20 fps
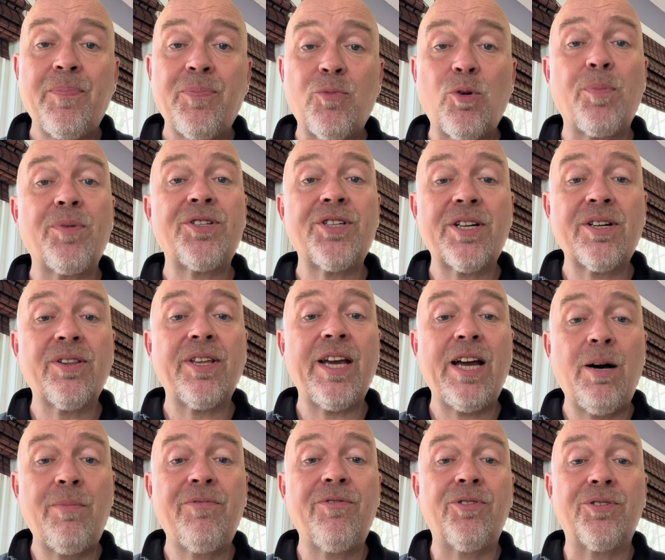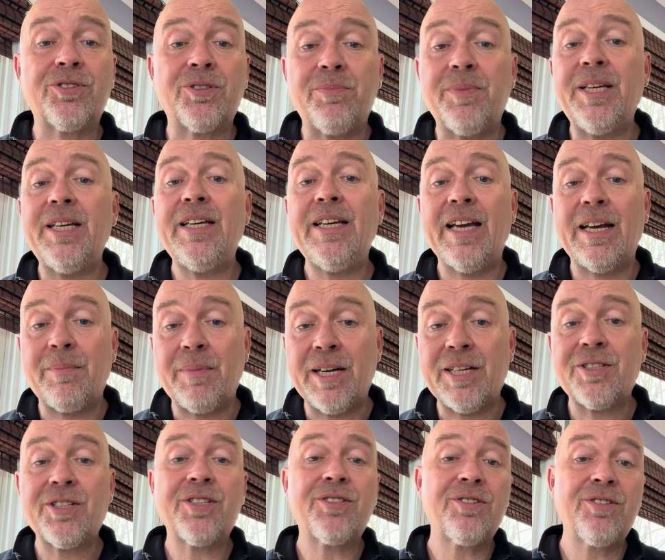were particularly helpful to me and my
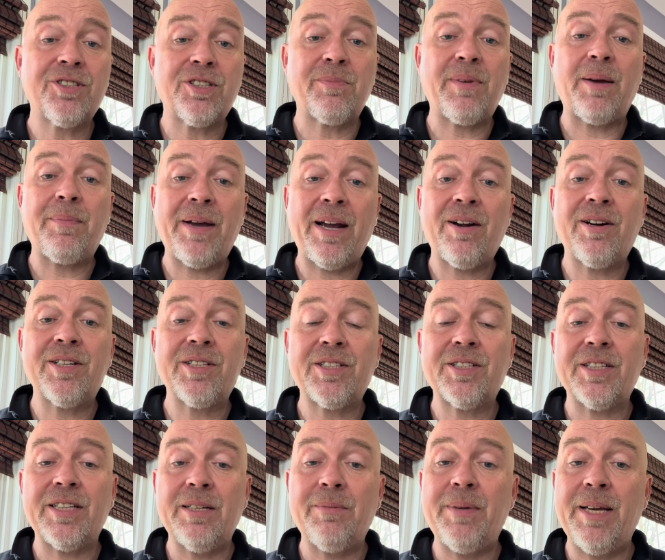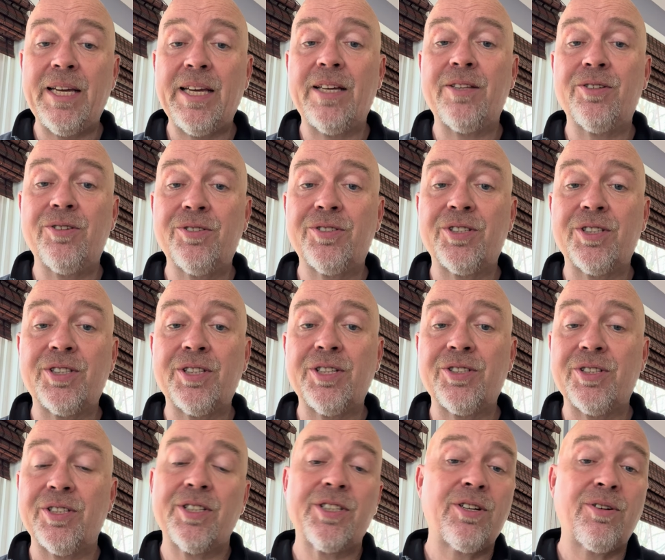sisters and my parents in making those decisions.